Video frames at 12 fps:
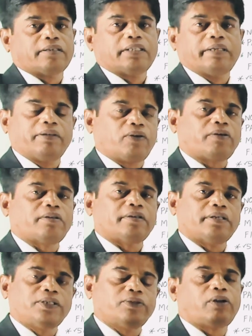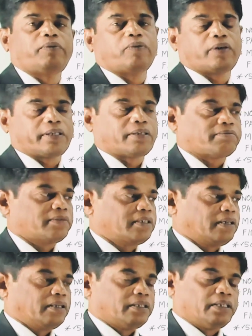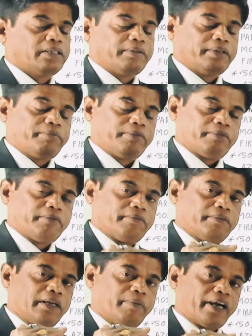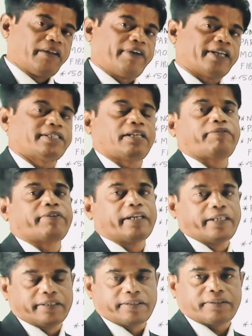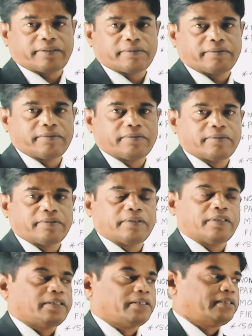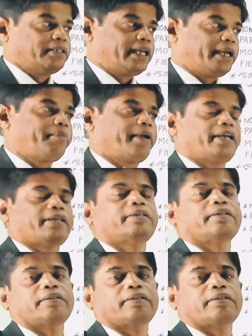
They will not dissolve in water. The manufacturer of dyes, they make